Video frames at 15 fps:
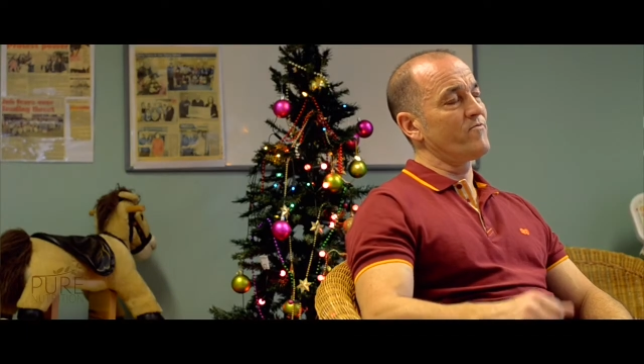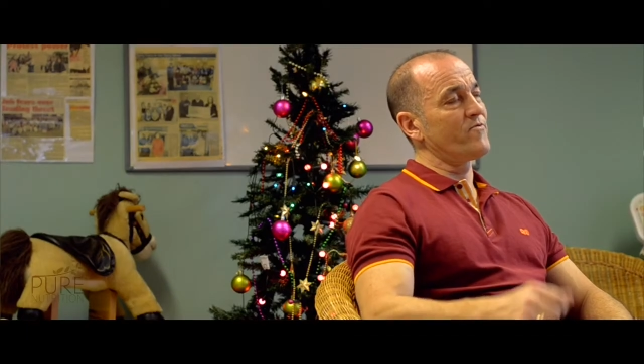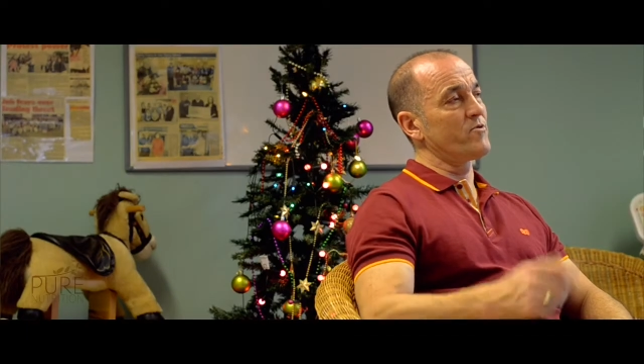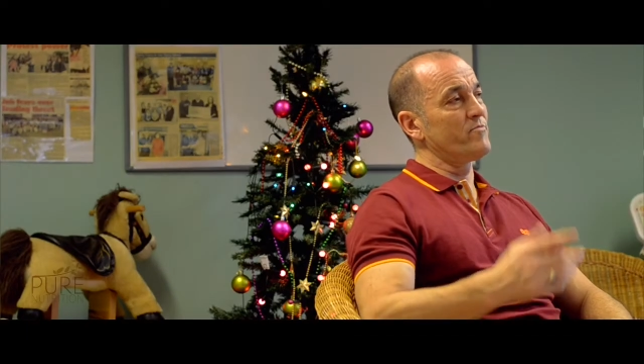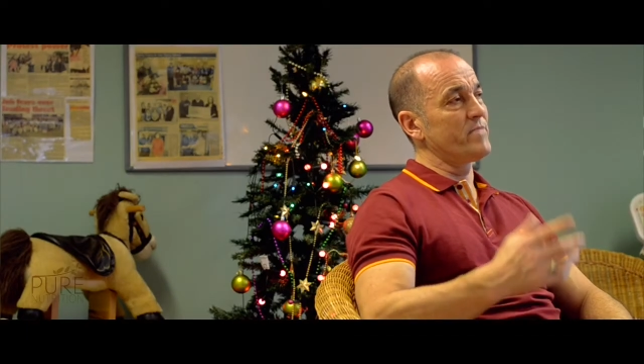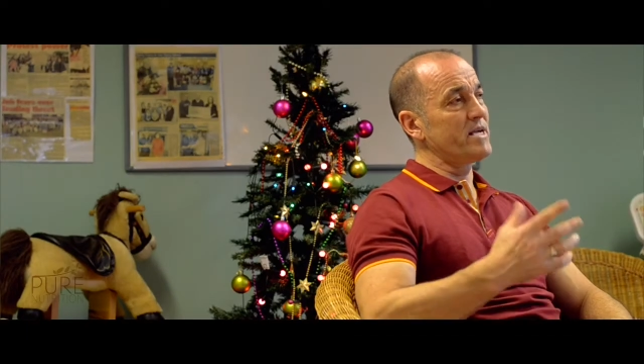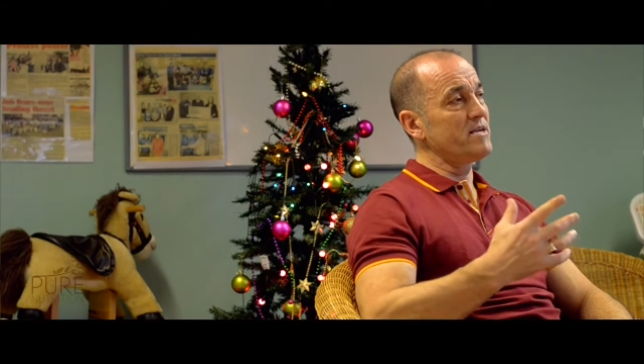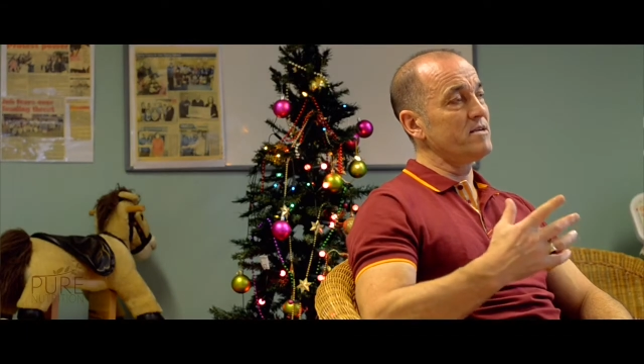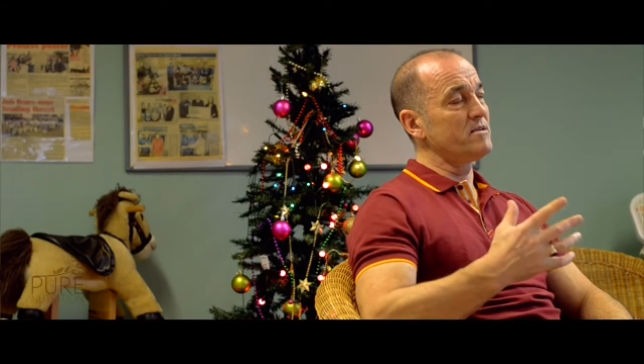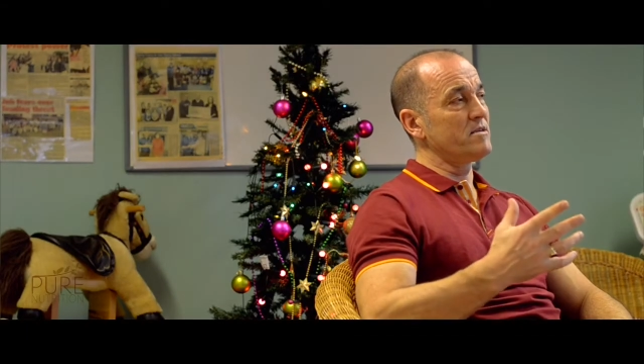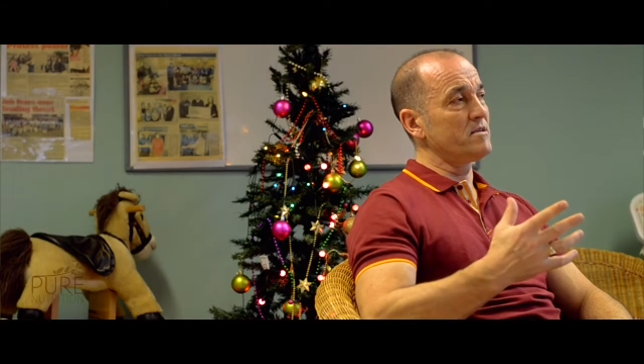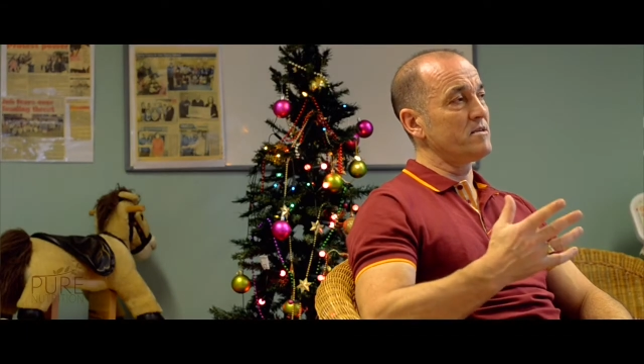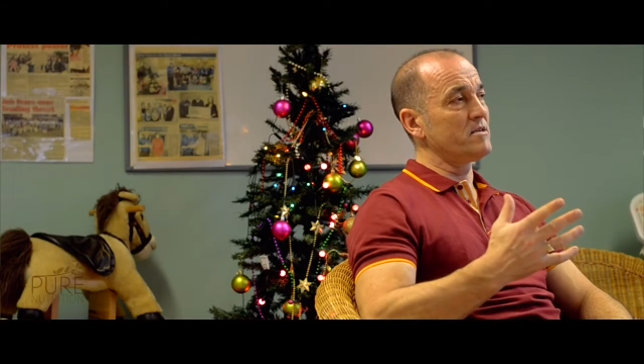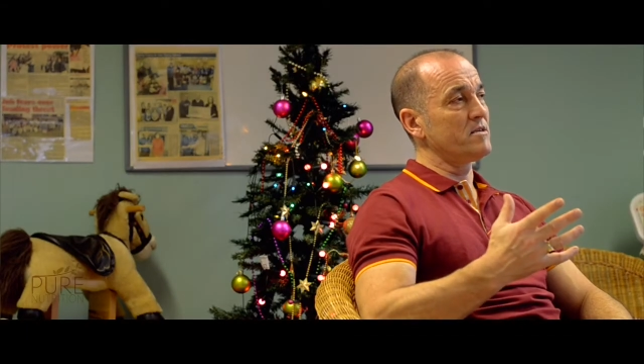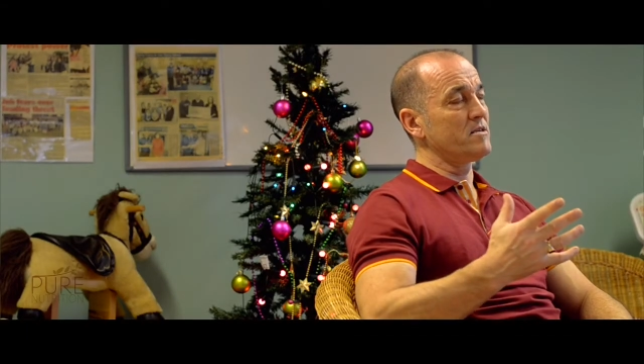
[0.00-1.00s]
for me,
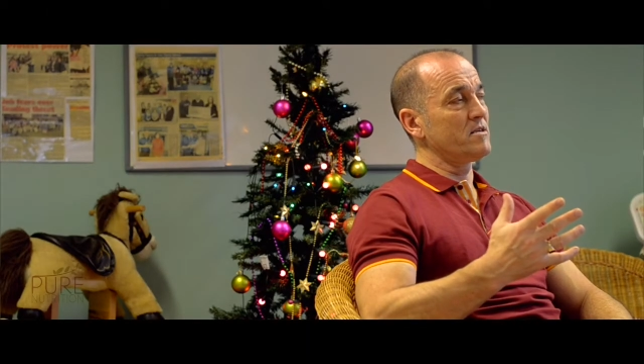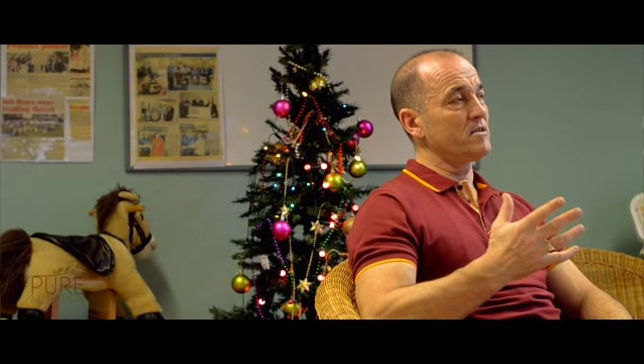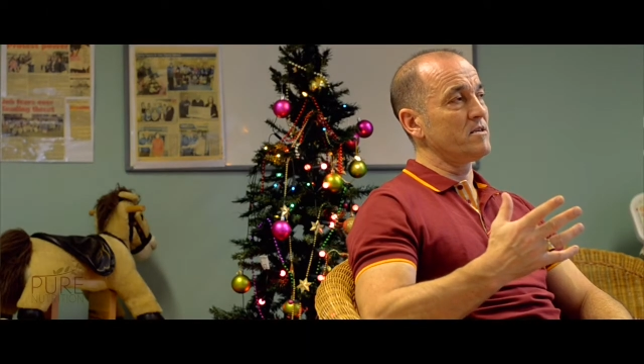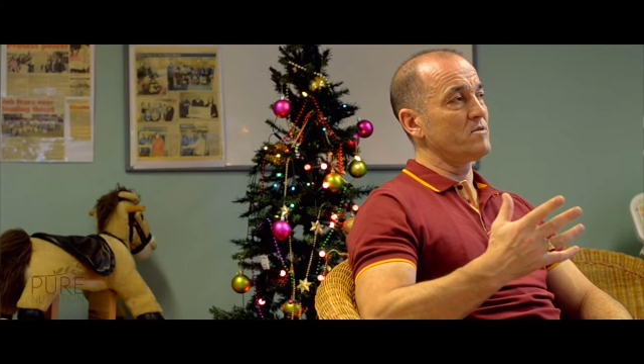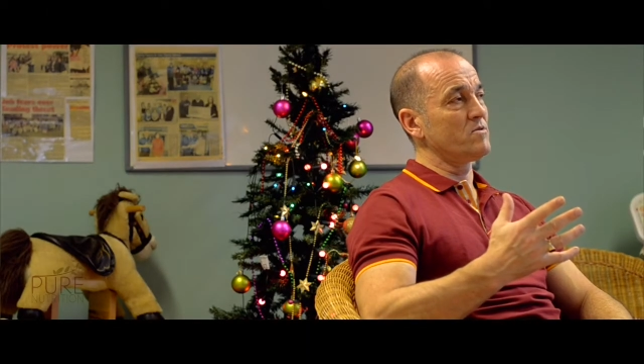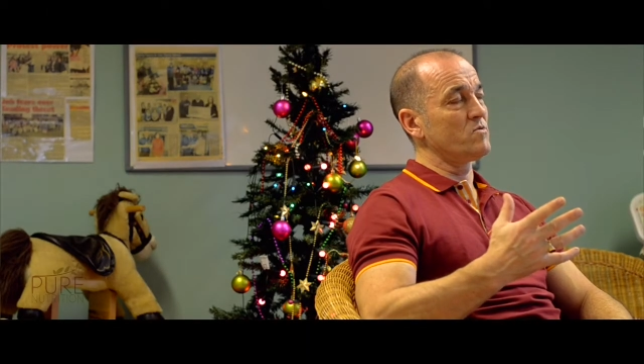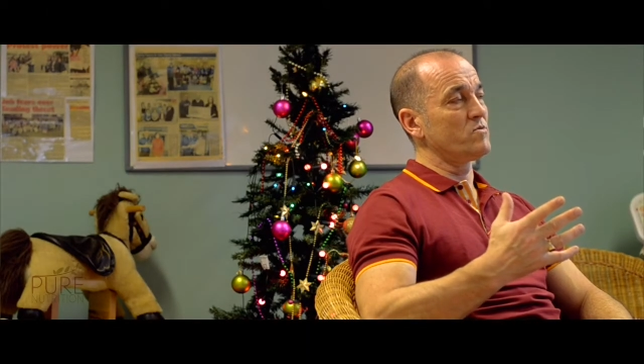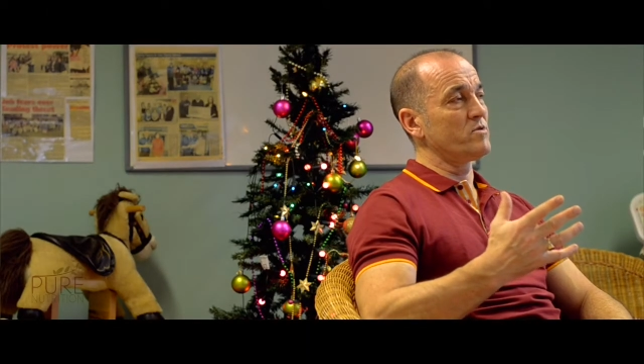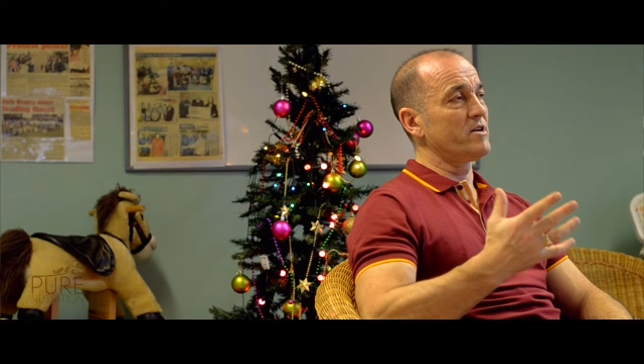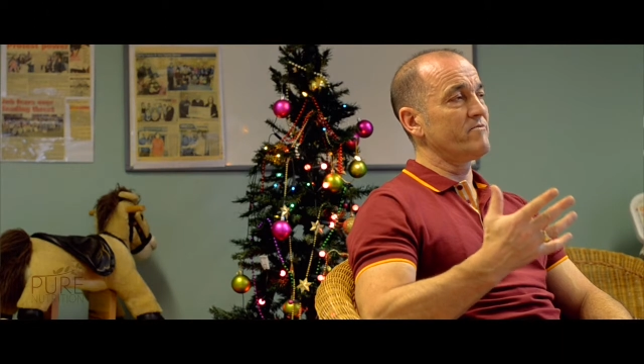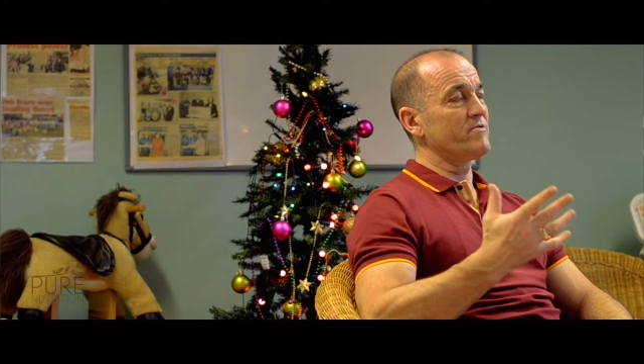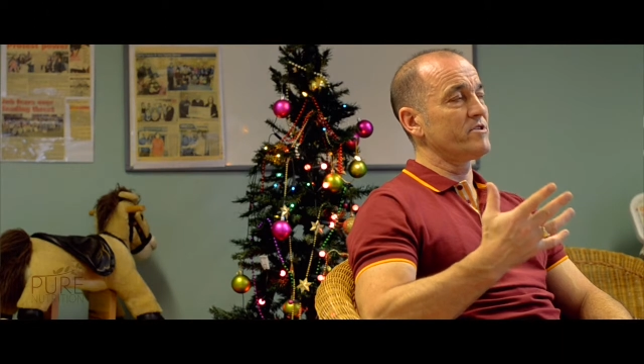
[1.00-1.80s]
whenever